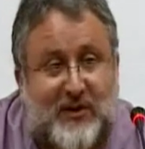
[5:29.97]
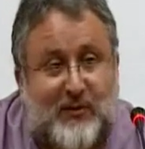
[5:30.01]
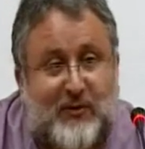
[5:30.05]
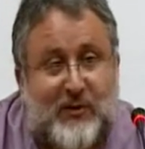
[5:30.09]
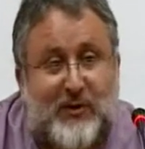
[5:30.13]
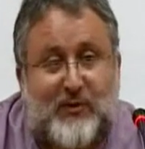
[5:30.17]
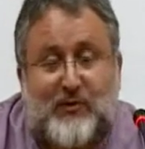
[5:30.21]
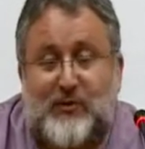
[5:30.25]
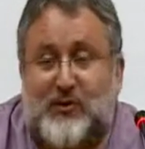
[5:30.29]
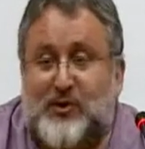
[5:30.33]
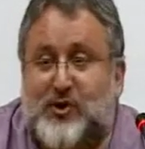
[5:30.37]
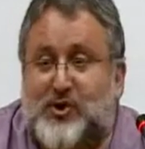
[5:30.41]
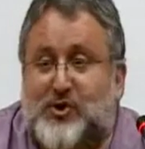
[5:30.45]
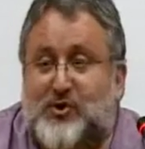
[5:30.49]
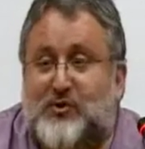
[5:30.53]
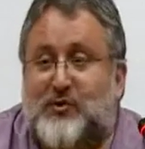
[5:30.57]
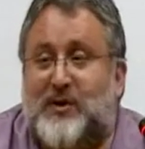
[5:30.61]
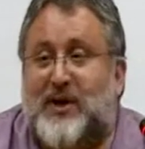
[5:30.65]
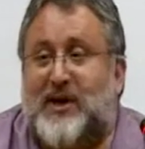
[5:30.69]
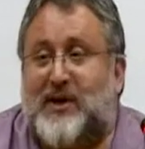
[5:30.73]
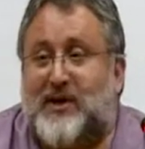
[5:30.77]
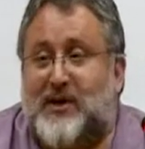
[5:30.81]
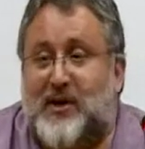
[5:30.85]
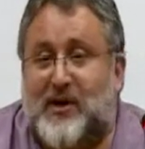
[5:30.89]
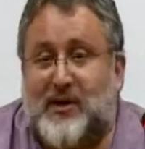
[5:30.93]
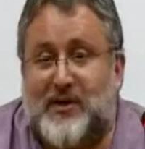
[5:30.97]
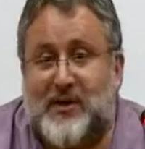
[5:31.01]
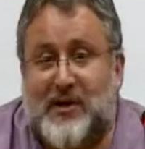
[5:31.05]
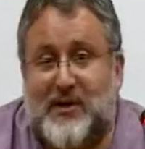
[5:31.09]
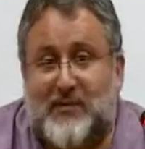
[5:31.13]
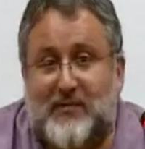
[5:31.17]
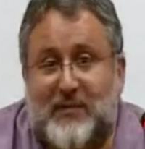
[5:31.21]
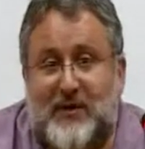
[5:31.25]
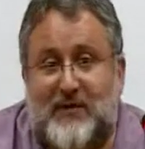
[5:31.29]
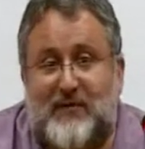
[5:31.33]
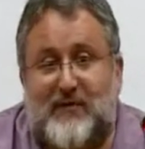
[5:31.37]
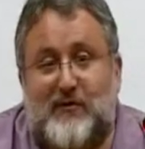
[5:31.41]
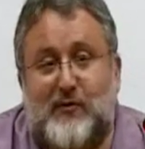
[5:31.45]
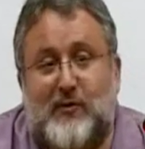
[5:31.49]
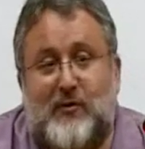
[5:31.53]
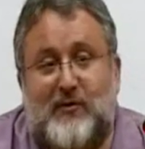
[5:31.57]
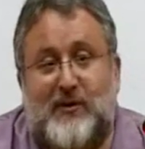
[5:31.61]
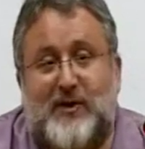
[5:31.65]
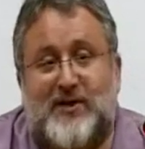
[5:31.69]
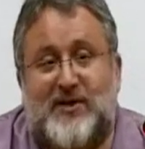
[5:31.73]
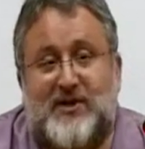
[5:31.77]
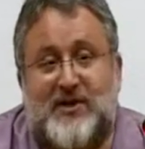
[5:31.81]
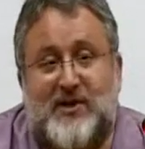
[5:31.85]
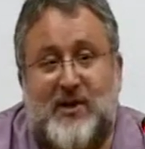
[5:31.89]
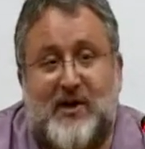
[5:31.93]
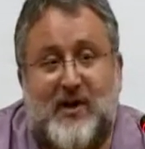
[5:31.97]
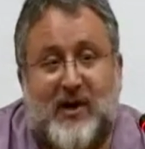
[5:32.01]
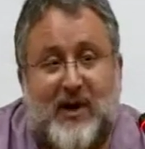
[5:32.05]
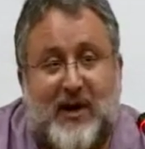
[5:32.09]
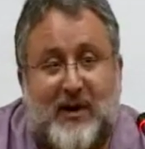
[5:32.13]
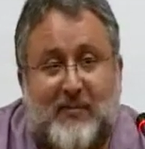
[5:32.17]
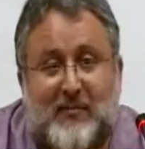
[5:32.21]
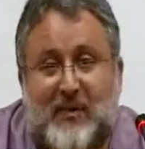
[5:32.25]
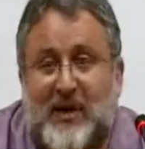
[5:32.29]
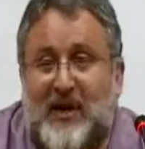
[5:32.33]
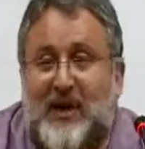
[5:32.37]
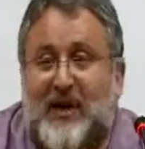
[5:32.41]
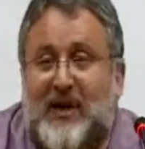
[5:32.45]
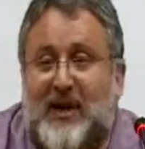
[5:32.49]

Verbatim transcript: We will shoot at nothing before its time.